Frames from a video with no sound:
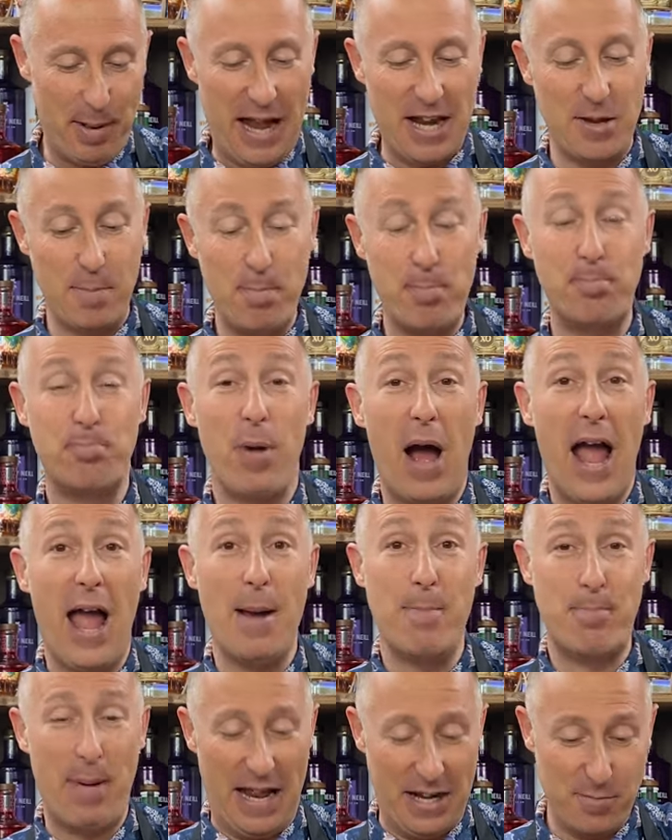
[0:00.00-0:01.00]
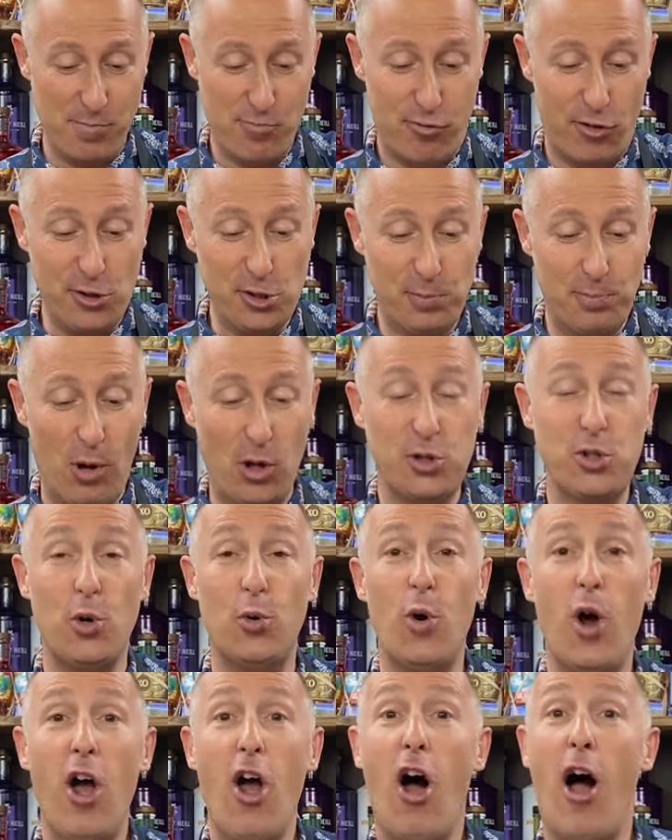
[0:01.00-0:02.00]
Batten and, uh, and Brews
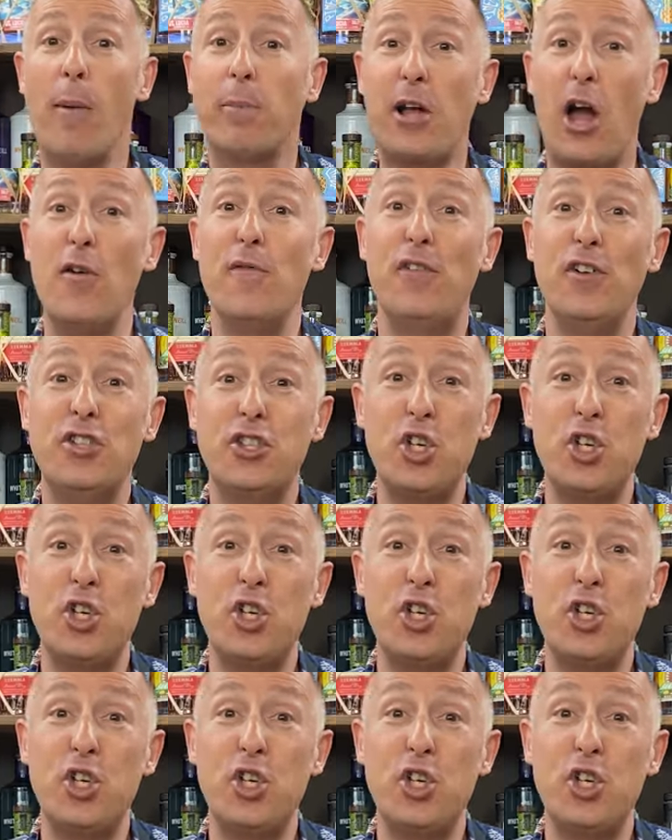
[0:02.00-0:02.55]
bottle. I'm going for